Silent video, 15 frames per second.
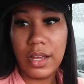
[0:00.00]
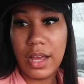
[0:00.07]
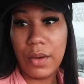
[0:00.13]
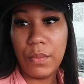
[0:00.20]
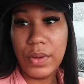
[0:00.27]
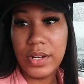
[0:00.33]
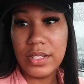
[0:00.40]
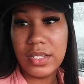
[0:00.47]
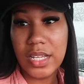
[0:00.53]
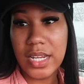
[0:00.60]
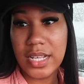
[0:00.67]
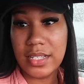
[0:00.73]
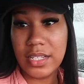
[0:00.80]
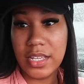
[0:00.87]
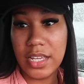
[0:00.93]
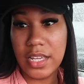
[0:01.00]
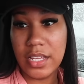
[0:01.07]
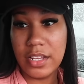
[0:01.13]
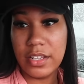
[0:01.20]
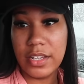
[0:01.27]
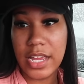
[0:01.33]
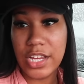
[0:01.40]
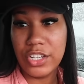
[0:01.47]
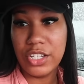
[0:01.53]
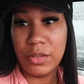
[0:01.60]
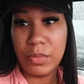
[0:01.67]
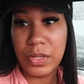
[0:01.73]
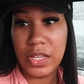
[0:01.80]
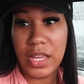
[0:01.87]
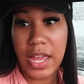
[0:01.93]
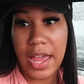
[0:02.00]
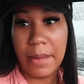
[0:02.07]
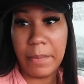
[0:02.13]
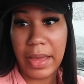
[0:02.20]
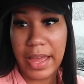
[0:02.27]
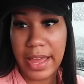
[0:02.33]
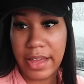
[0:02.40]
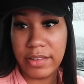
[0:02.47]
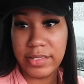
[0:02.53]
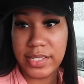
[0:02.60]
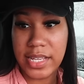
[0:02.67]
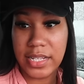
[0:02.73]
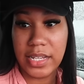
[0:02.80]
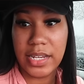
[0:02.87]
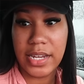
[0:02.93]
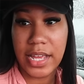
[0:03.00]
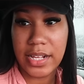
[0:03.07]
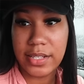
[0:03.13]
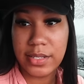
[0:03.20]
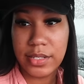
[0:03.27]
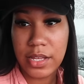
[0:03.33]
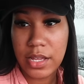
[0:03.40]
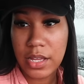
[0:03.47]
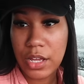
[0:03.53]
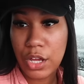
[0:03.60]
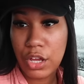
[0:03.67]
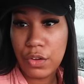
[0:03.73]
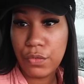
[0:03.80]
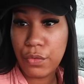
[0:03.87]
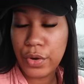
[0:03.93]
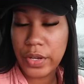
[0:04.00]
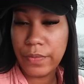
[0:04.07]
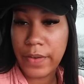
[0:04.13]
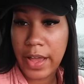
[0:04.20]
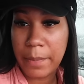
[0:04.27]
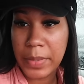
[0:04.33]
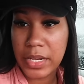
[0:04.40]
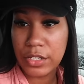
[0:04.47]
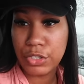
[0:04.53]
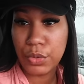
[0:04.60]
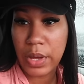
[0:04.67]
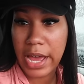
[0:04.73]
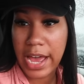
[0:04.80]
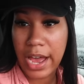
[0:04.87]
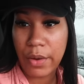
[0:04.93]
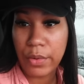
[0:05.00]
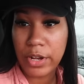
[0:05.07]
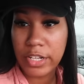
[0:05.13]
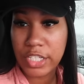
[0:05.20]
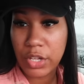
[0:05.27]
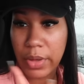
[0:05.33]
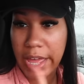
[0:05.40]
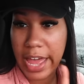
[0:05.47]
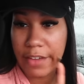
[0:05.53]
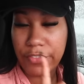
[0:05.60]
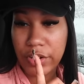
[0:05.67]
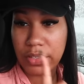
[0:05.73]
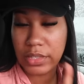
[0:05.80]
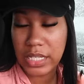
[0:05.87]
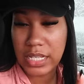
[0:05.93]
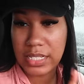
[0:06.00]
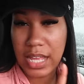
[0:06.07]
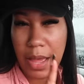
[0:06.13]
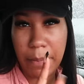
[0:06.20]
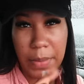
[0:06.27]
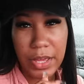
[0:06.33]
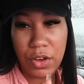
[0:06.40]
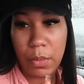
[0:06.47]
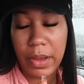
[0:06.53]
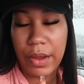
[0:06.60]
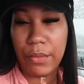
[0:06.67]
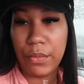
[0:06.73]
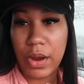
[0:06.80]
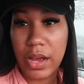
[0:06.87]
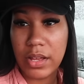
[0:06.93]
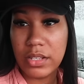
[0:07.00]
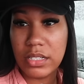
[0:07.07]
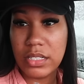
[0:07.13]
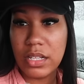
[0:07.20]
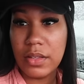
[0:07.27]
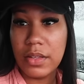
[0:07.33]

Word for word: I want to say that's it. They should be at my house in the next 45 minutes to an hour. So after this I may go by Ross